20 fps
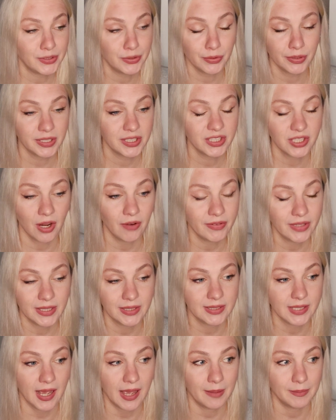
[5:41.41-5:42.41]
during
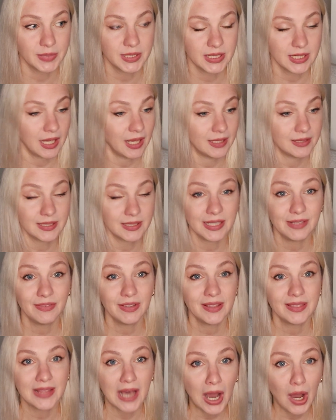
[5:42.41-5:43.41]
Soviet times, and
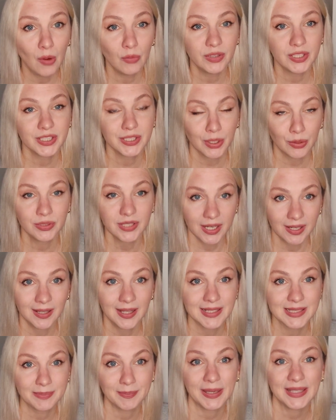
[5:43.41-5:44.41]
even now this hotel
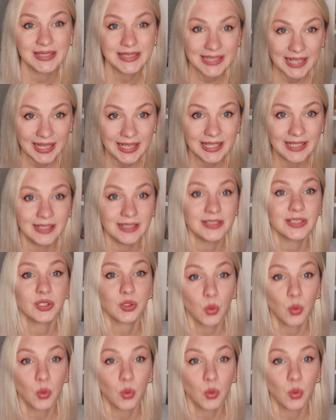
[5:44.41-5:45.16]
has maintained its